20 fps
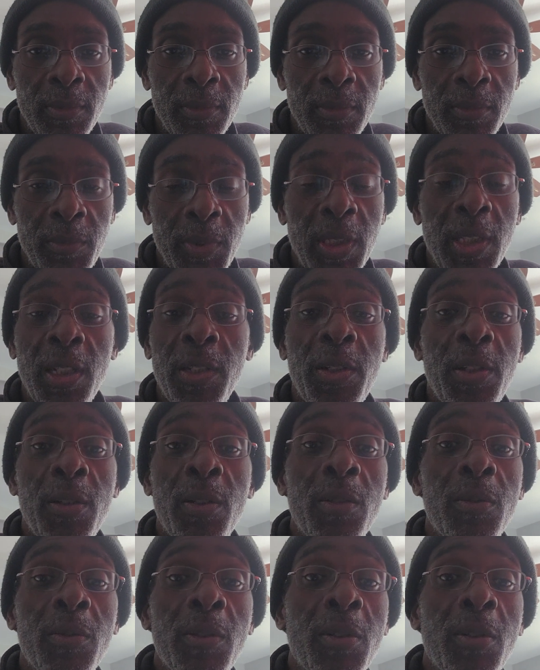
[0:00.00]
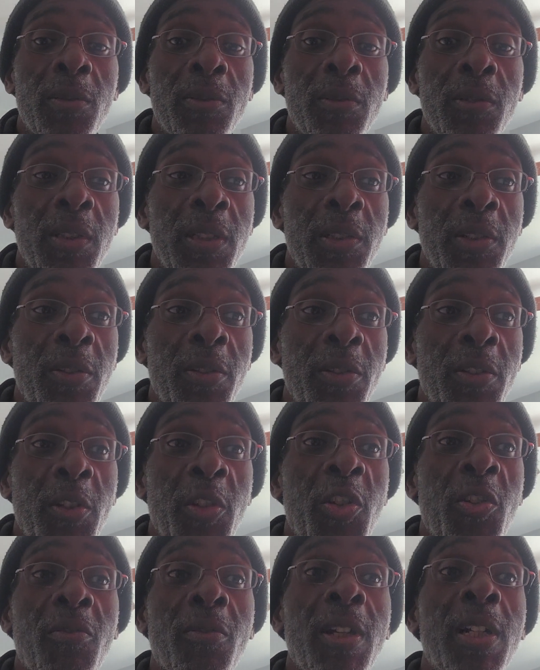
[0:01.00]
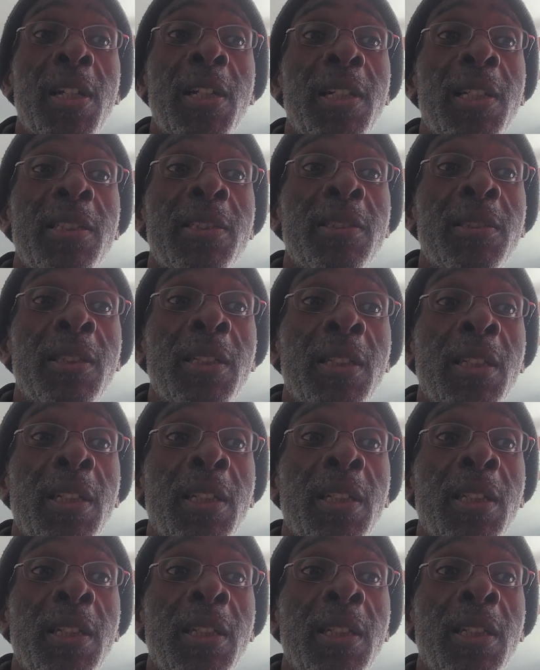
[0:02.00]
Because you don't know, you're struggling